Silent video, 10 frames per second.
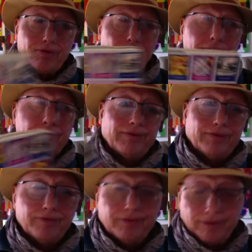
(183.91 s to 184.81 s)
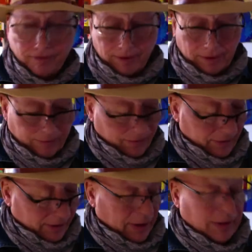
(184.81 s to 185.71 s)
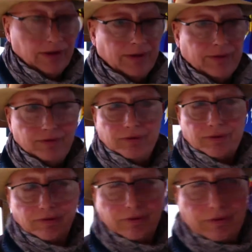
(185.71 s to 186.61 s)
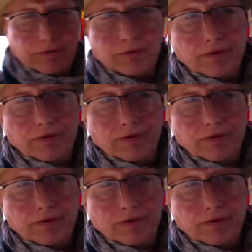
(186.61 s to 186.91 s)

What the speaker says: on pastels, and all the different techniques you can do.